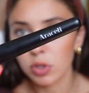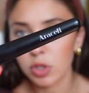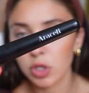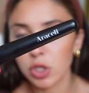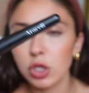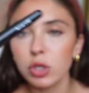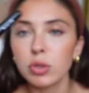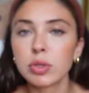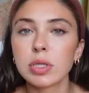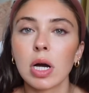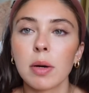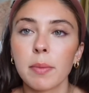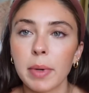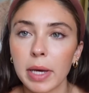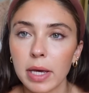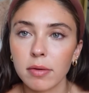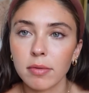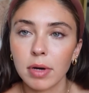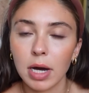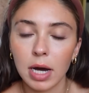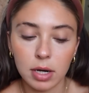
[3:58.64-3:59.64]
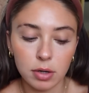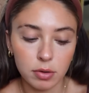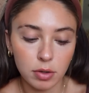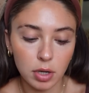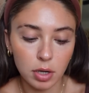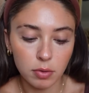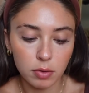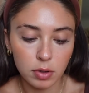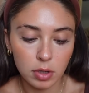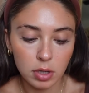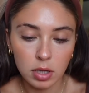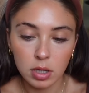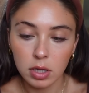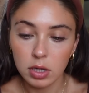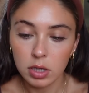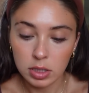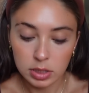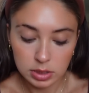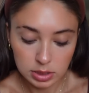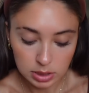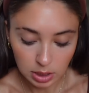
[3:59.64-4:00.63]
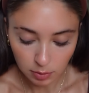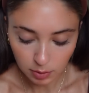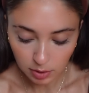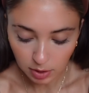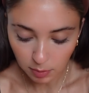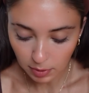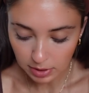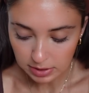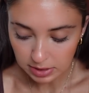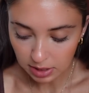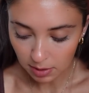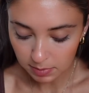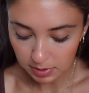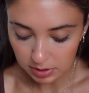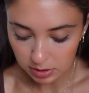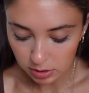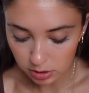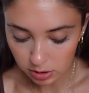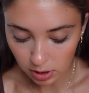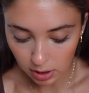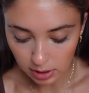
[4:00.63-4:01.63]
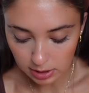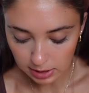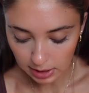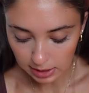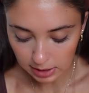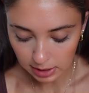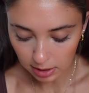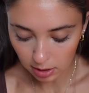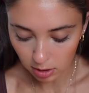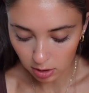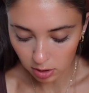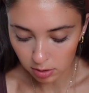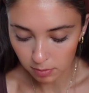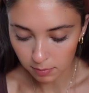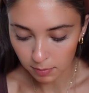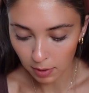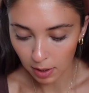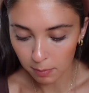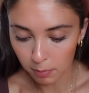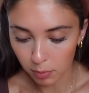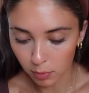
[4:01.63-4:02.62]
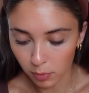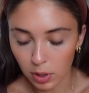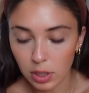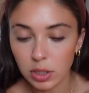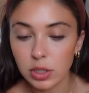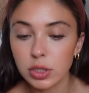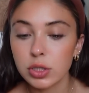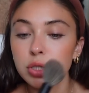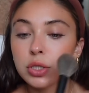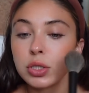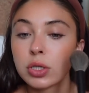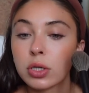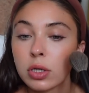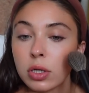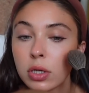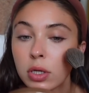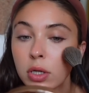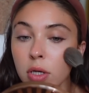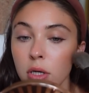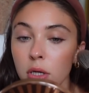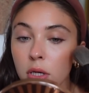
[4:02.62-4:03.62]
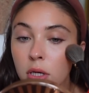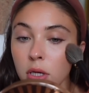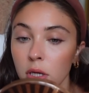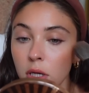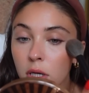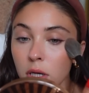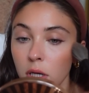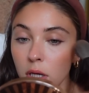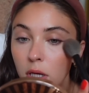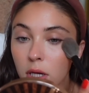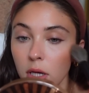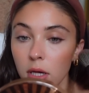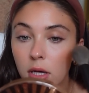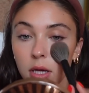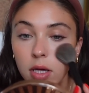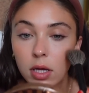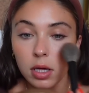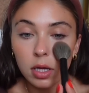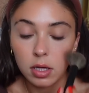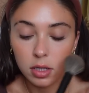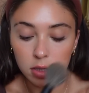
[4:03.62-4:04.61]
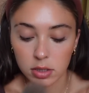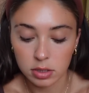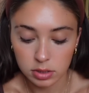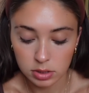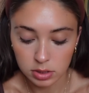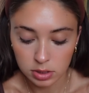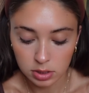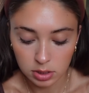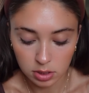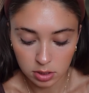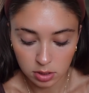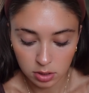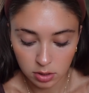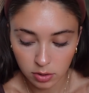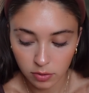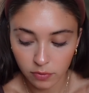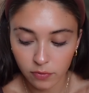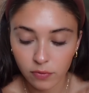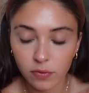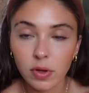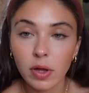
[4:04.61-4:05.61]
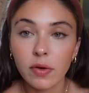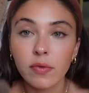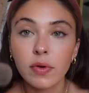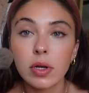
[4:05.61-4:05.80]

You tell me. I don't know. So anyways, I've been just going to take that on my brush and fluff